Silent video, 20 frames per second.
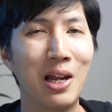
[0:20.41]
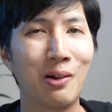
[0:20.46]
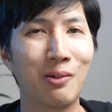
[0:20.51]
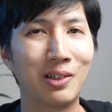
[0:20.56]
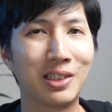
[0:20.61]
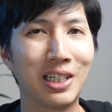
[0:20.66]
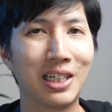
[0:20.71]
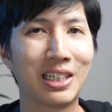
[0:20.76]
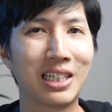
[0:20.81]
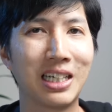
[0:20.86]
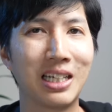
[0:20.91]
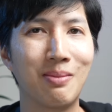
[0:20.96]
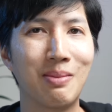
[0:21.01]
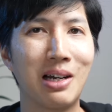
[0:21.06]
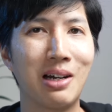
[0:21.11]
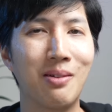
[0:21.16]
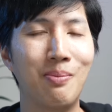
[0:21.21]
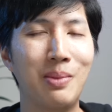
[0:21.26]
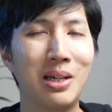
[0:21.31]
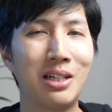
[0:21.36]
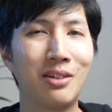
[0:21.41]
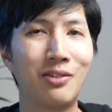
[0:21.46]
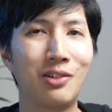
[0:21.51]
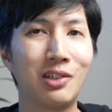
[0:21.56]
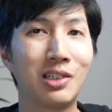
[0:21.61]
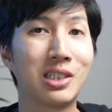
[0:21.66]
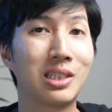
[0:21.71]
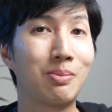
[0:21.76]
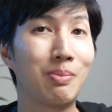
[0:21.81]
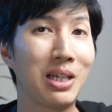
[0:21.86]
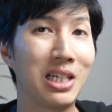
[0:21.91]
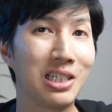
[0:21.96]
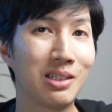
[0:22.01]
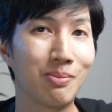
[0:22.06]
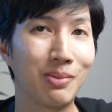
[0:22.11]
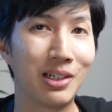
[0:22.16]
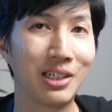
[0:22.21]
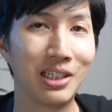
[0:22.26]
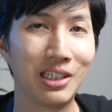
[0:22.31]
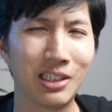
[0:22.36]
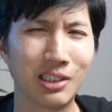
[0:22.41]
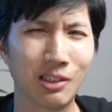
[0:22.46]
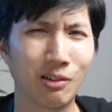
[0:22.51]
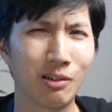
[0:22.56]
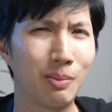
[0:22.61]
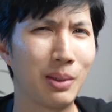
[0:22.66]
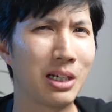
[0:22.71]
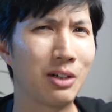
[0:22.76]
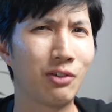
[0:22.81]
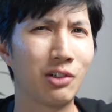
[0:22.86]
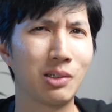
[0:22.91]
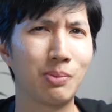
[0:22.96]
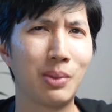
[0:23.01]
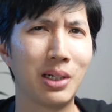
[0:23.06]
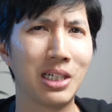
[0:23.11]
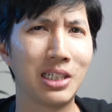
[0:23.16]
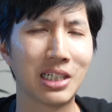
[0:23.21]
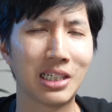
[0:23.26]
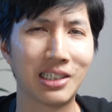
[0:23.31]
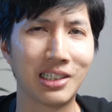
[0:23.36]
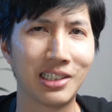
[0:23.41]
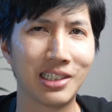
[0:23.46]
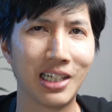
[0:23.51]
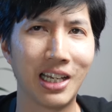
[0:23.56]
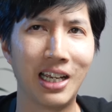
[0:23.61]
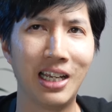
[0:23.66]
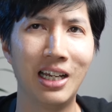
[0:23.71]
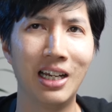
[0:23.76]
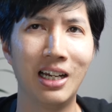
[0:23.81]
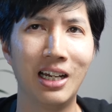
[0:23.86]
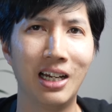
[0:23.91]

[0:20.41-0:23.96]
We're talking about metaverse space bunnies, or metaverse bunnies, I should say.